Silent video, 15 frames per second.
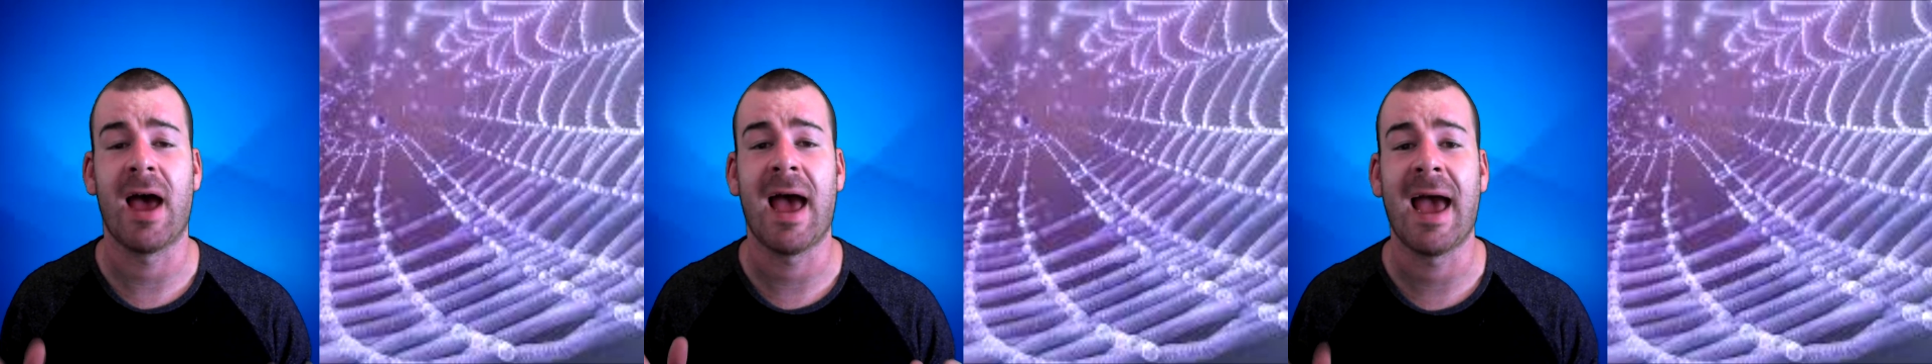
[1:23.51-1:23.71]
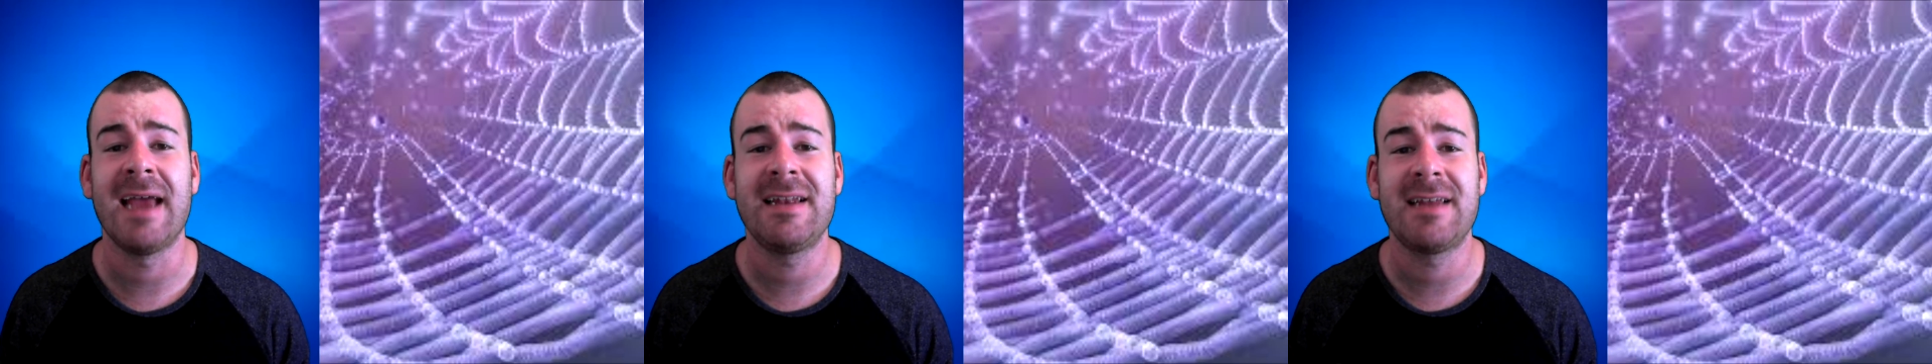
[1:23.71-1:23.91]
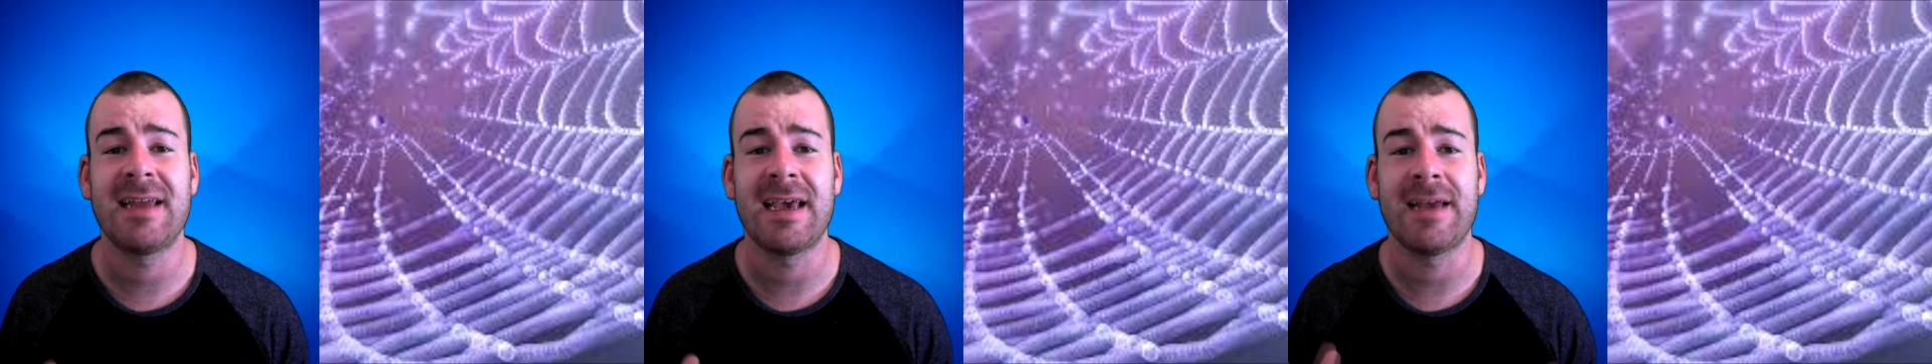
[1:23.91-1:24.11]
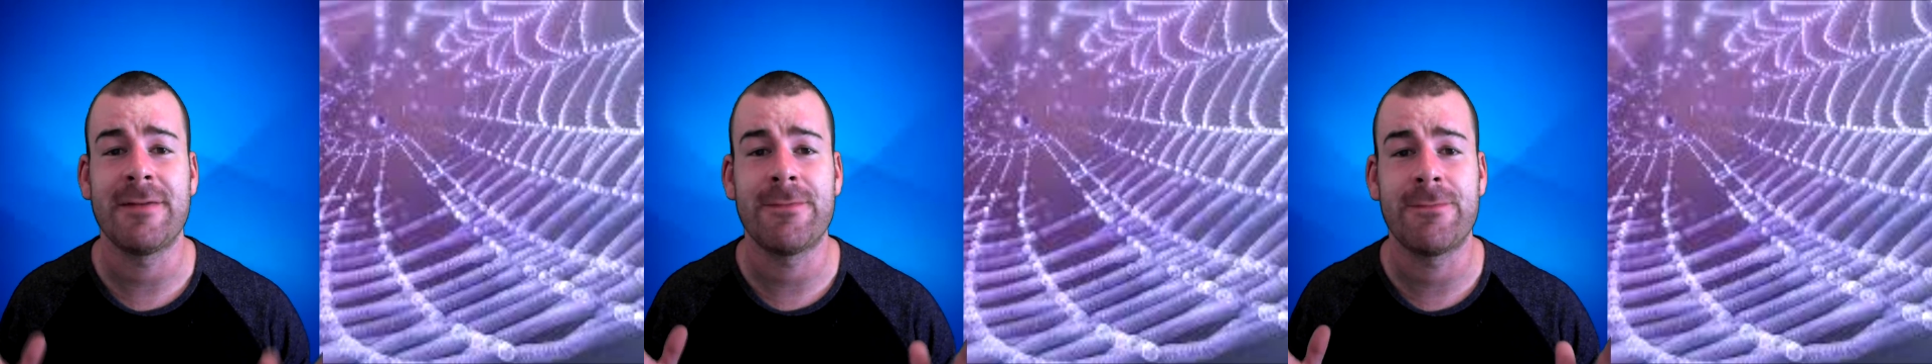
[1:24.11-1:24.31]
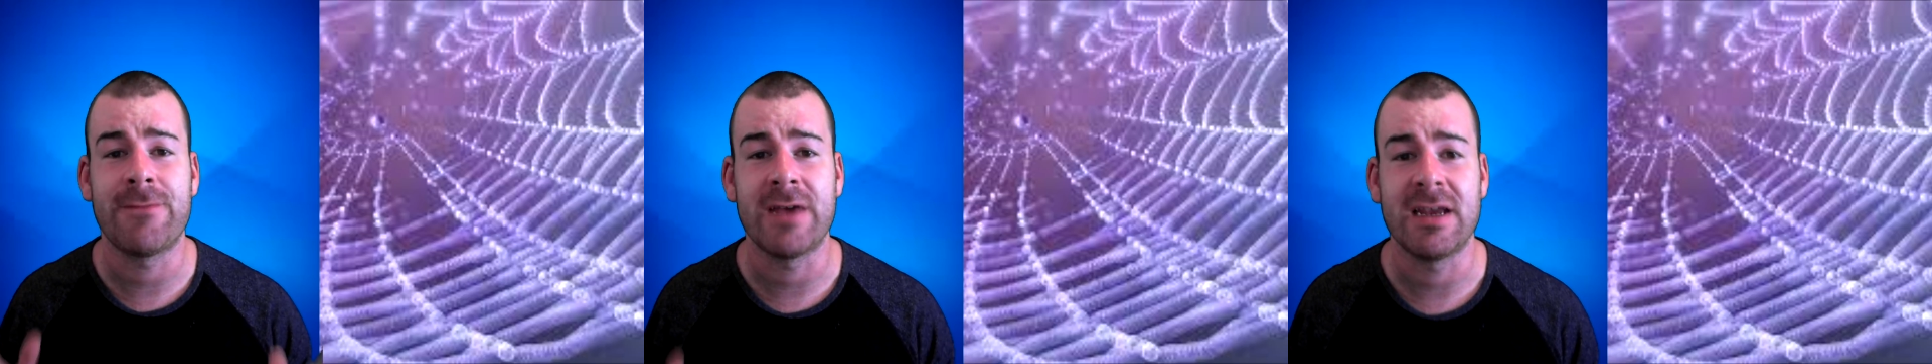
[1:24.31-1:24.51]
18
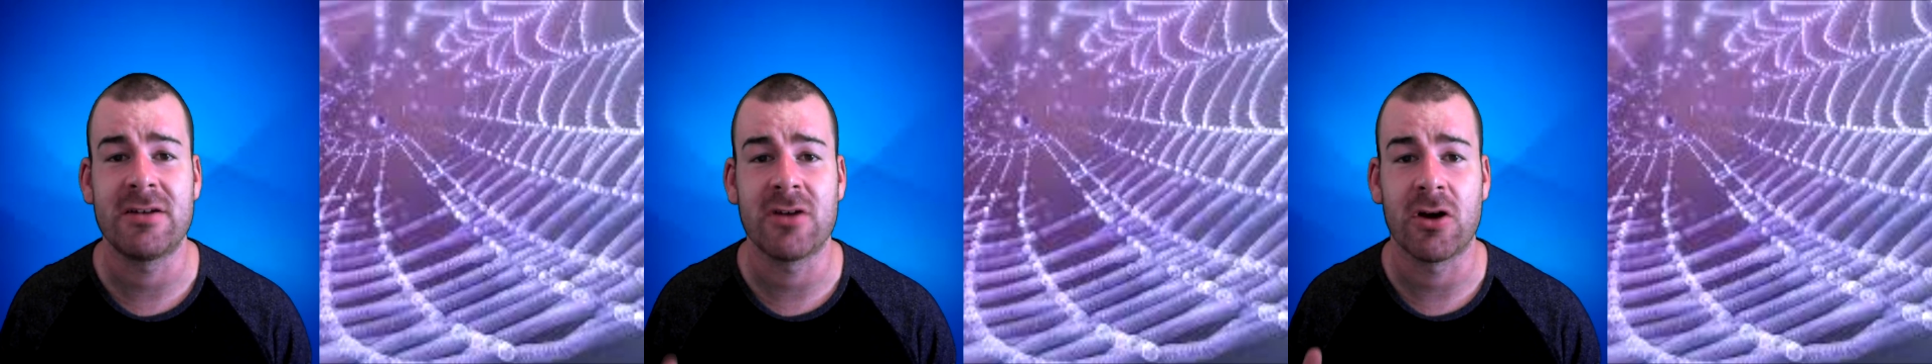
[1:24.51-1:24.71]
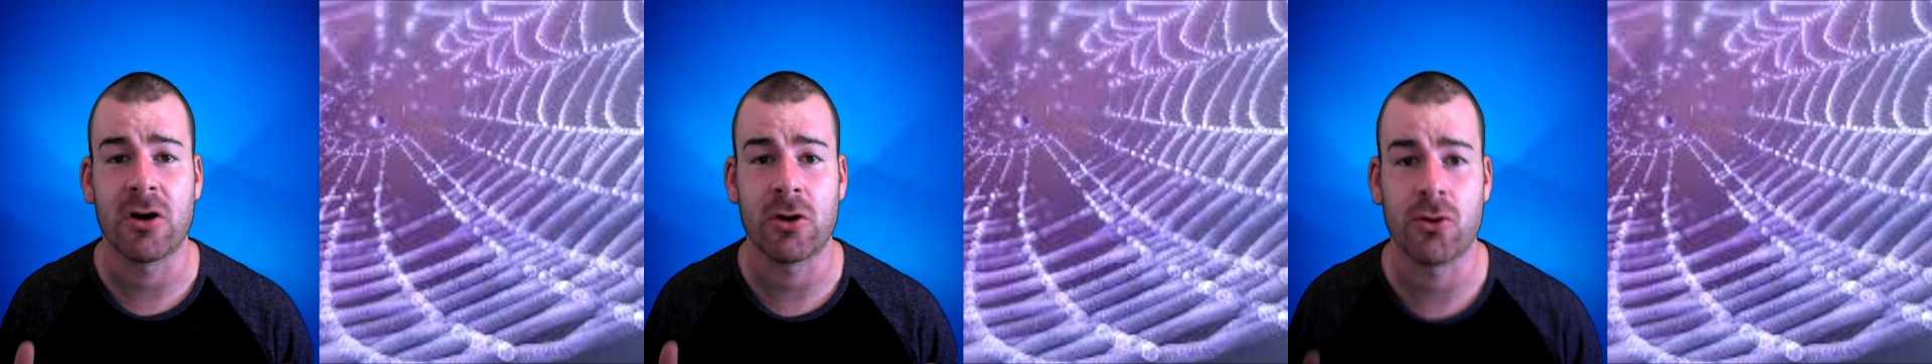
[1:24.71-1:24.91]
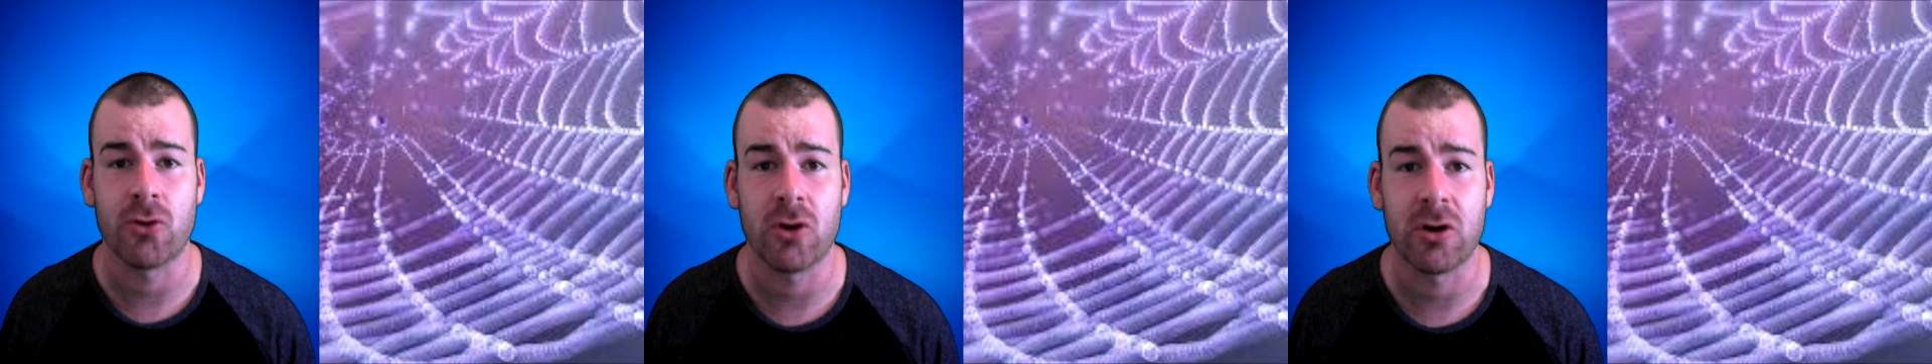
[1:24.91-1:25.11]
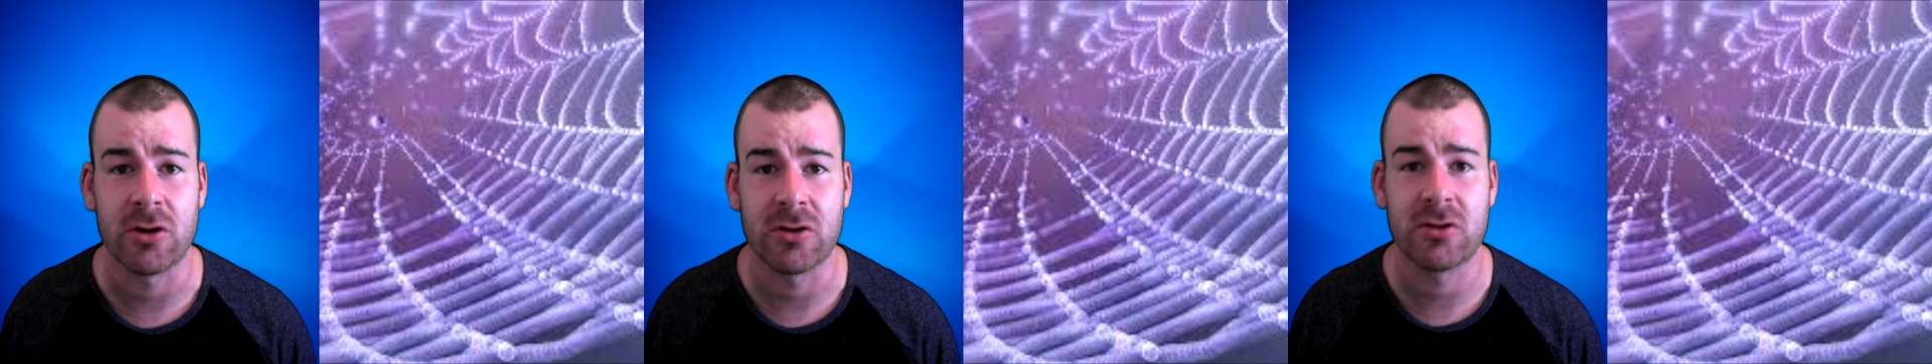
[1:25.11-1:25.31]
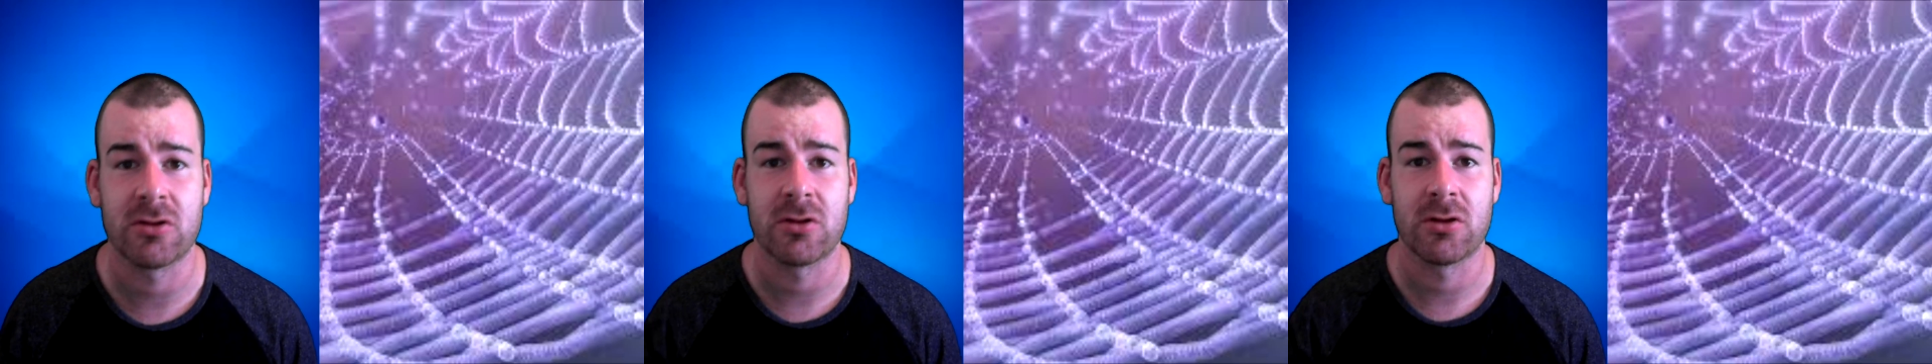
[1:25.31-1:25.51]
feet across.